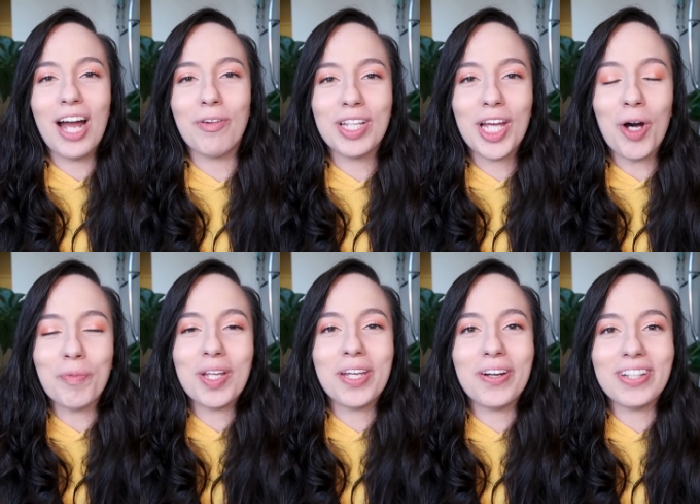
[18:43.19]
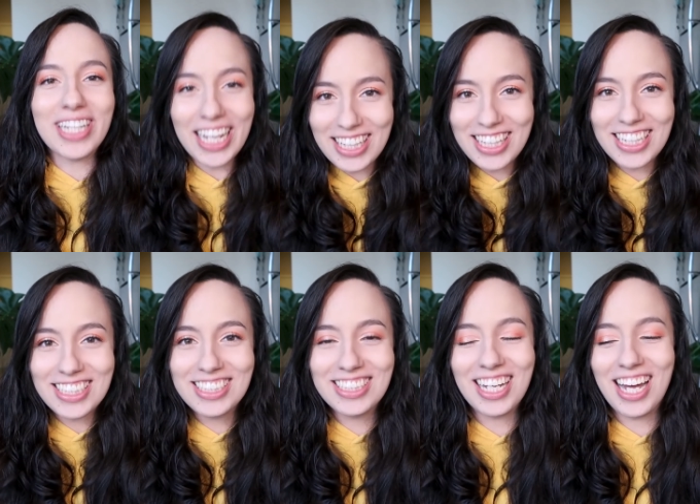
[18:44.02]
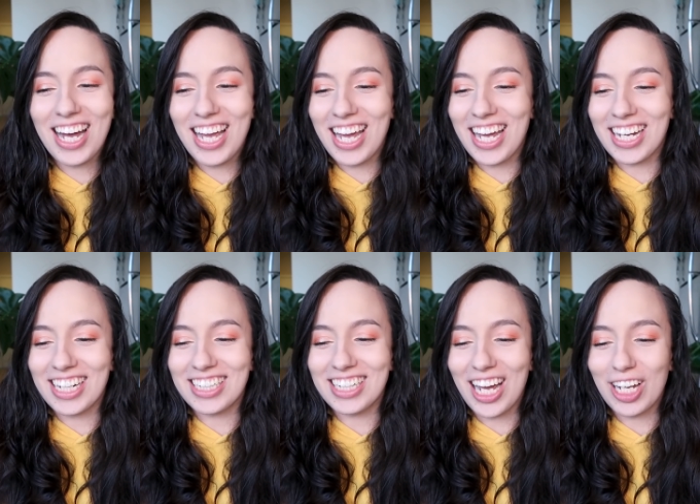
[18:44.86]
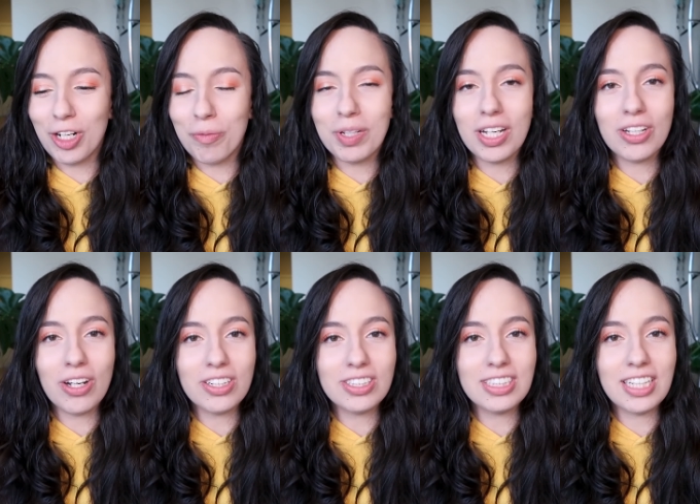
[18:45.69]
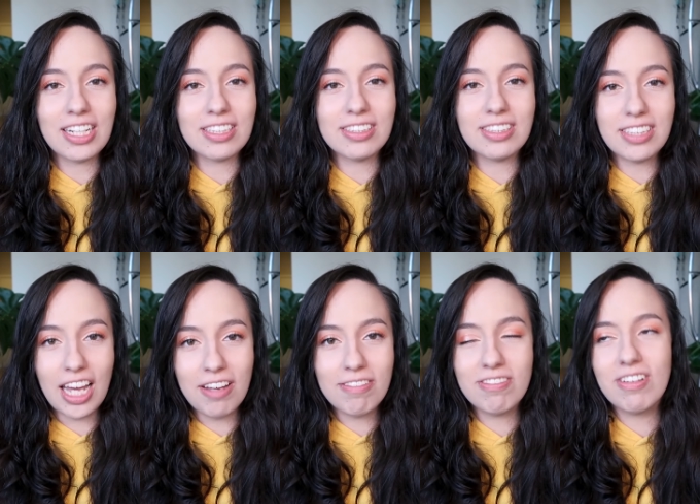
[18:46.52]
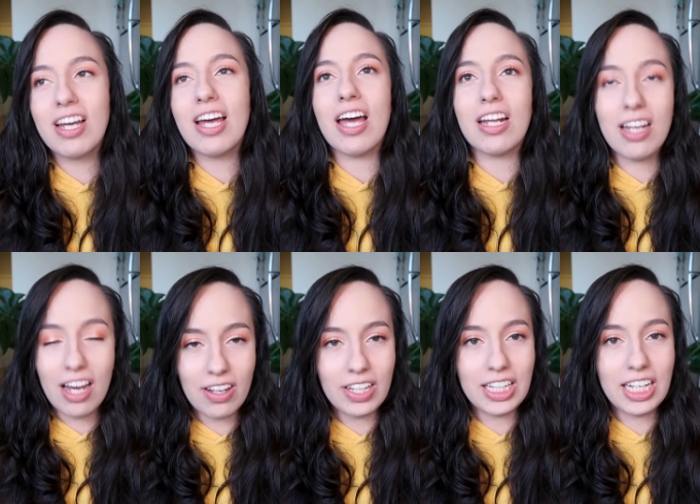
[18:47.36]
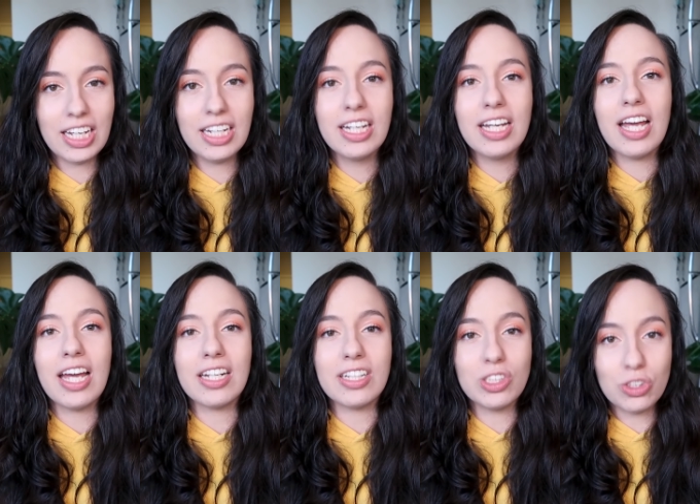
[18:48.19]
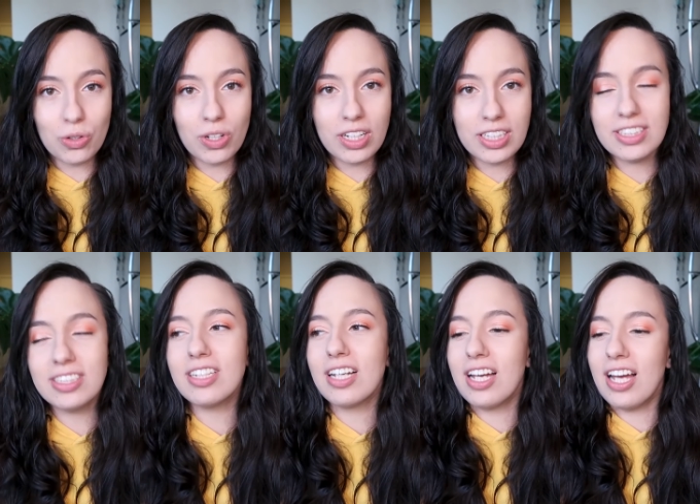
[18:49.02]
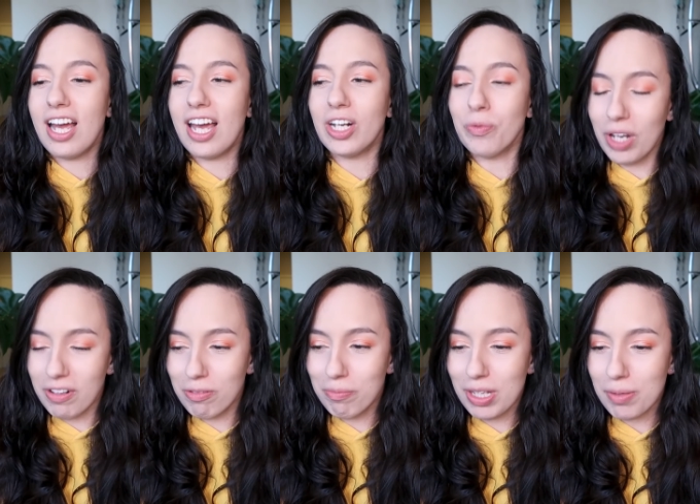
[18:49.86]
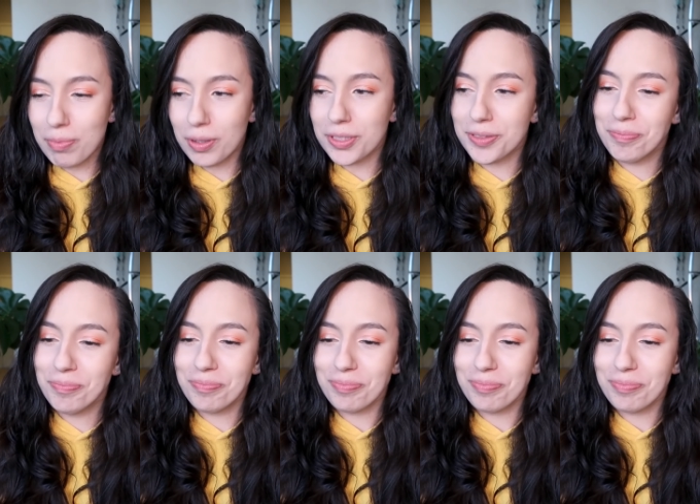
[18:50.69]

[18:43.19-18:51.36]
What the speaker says: I really hope that y'all like this, and I hope that y'all are staying safe and healthy and indoors and away from people,